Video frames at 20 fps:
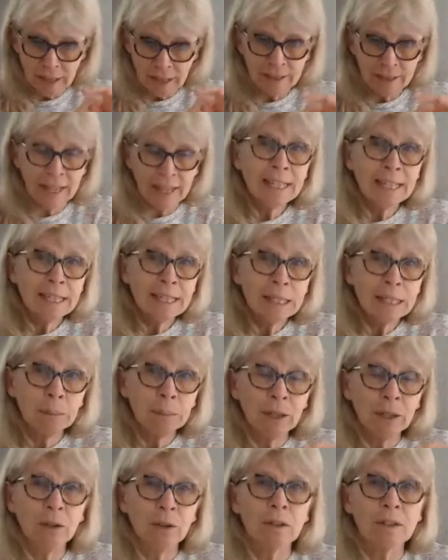That is
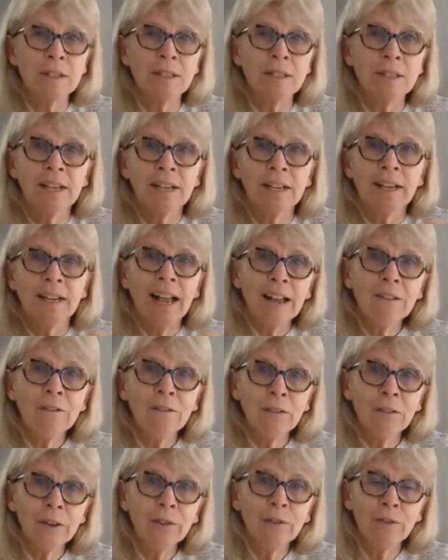because
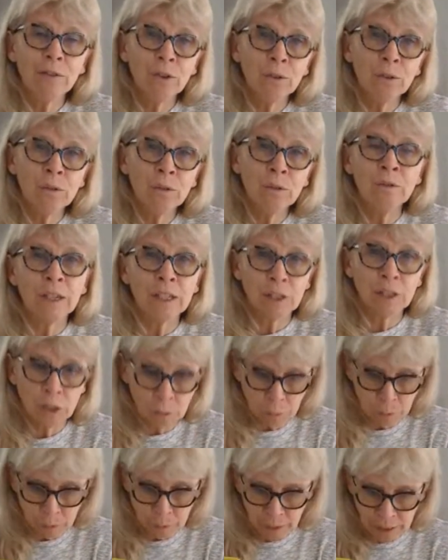every fruit and
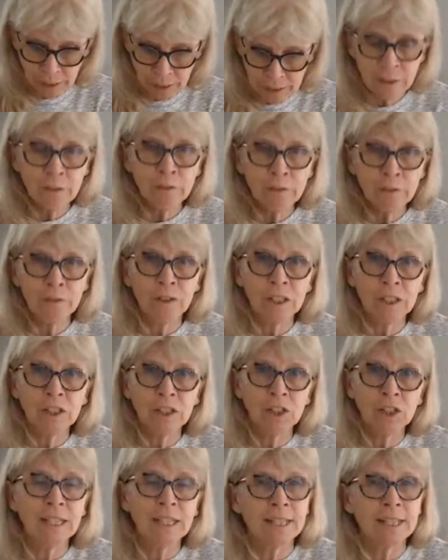vegetable in the
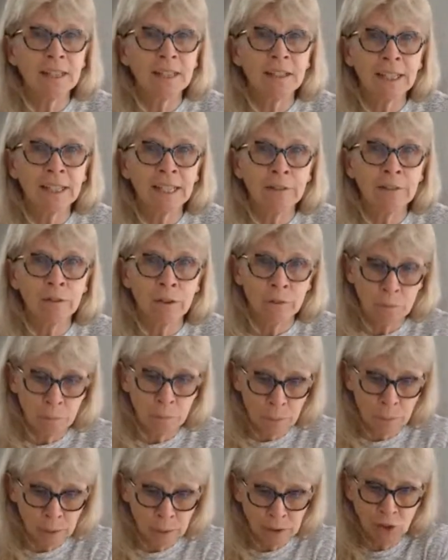fridge is going to give off
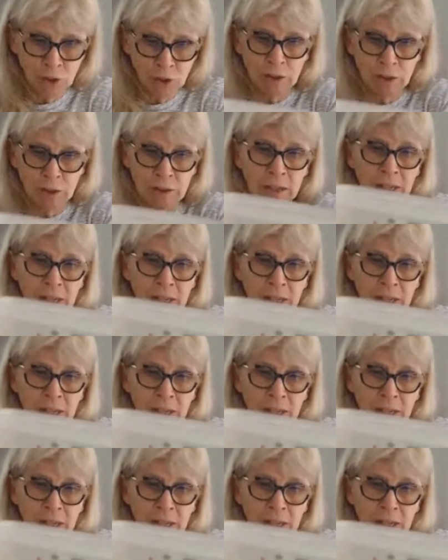moisture.